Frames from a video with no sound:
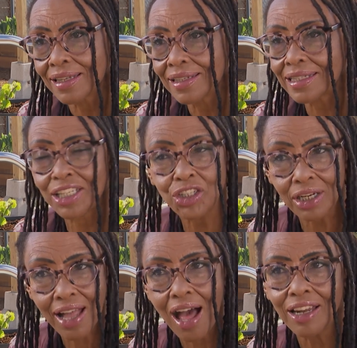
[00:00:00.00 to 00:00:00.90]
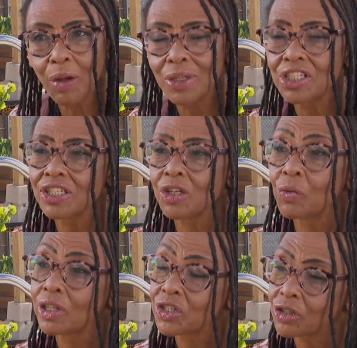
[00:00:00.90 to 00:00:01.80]
Saint John Colony, which is an
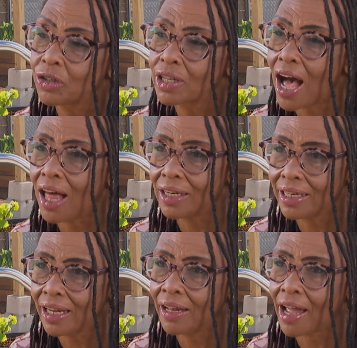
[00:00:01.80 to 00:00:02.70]
original colony, an